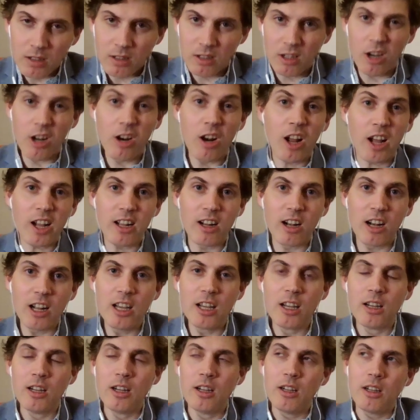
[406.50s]

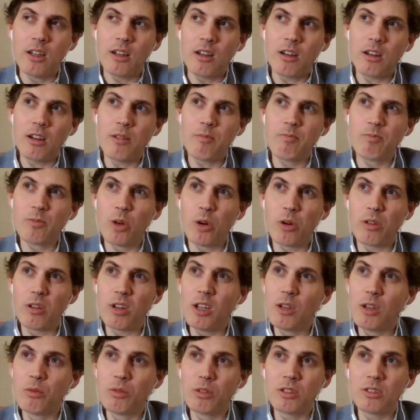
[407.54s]
unlikely. Um, or
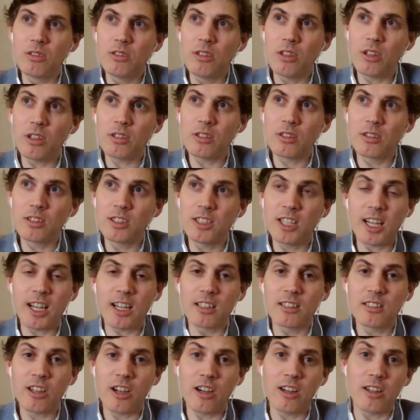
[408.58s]
he was just sick
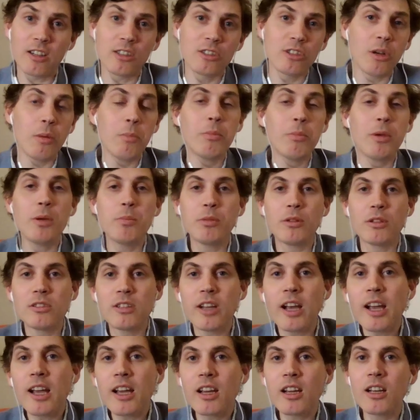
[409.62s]
and tired, some people
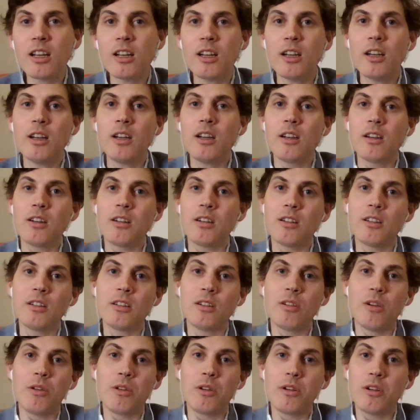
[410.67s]
think uh,
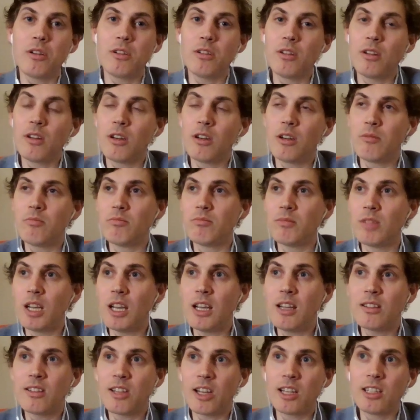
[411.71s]
or um,
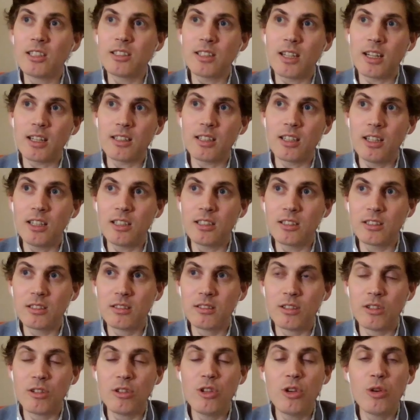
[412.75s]
he thinks that his
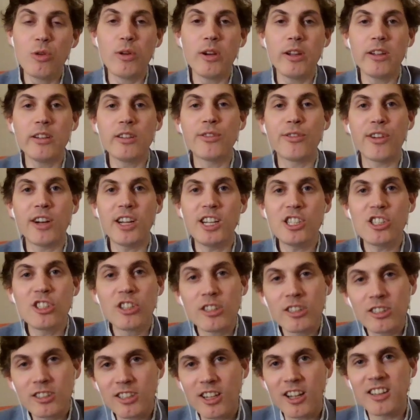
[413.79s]
the new
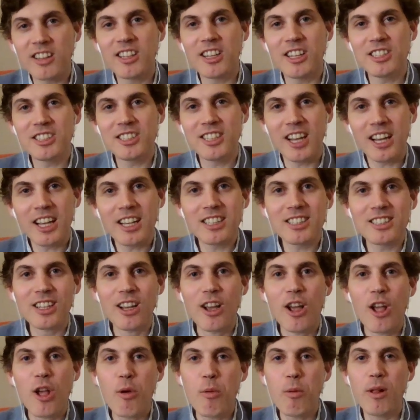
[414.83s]
inflation statistics
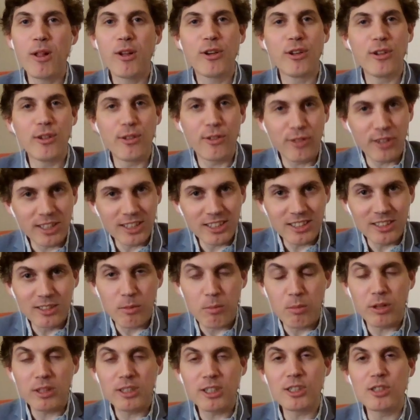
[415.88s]
will convince the
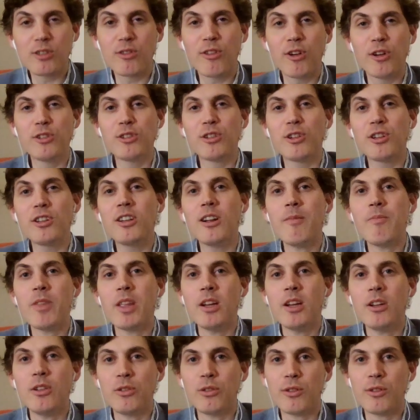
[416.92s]
British voter
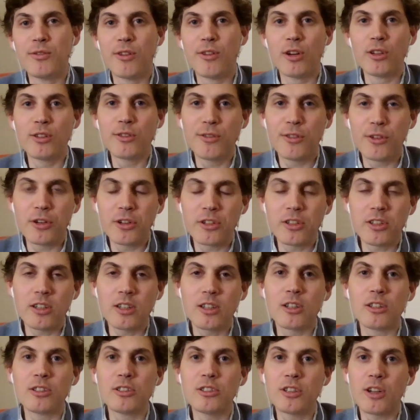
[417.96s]
to vote for the
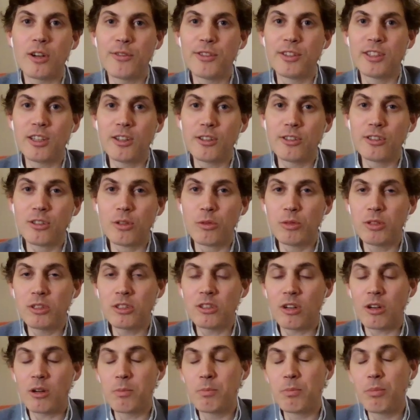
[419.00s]
Conservatives,
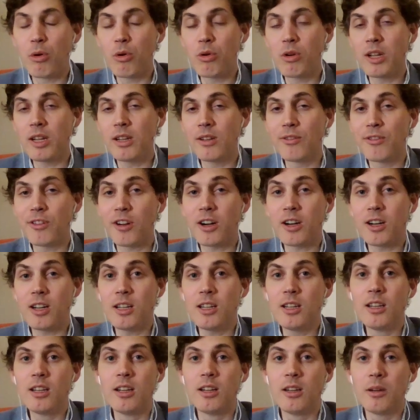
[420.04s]
which are polling
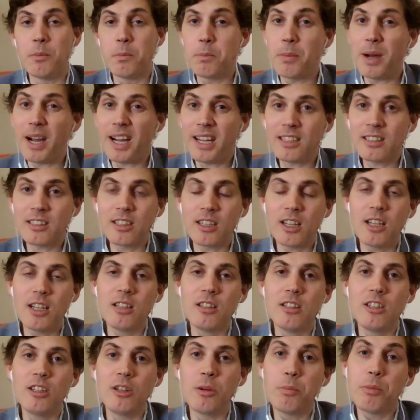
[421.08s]
very bad in
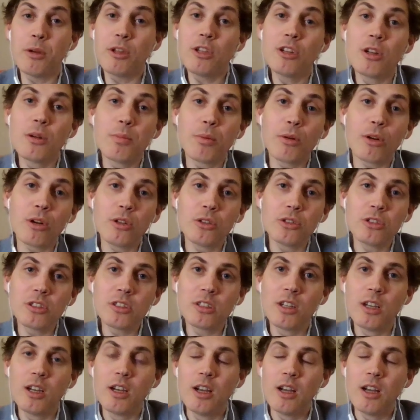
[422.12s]
the opinion polls.